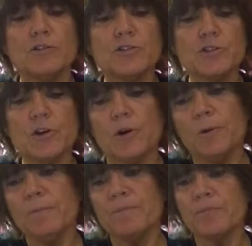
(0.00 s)

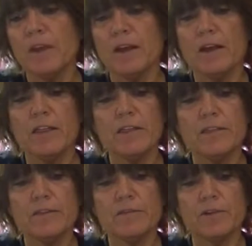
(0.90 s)
So
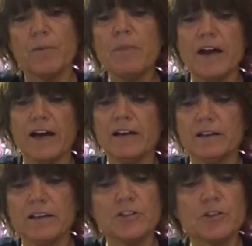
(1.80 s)
from that,
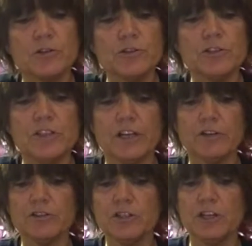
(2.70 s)
let's go to
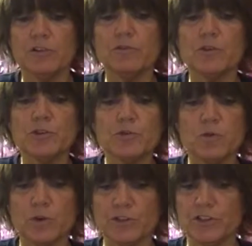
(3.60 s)
Daniel 10, verse
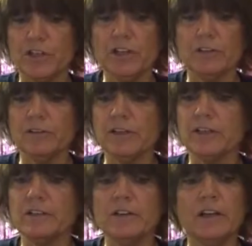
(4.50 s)
14.
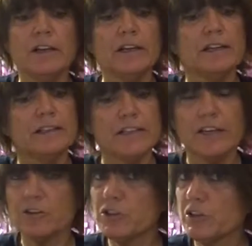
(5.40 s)
In
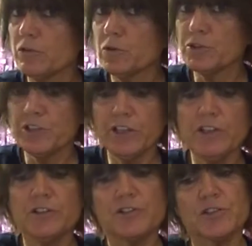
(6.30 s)
Daniel
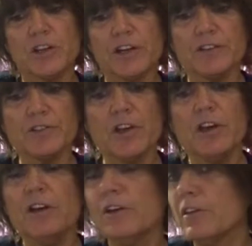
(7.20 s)
10:14, it says
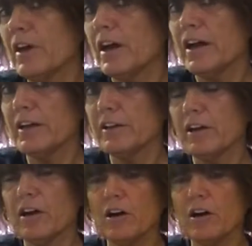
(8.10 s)
that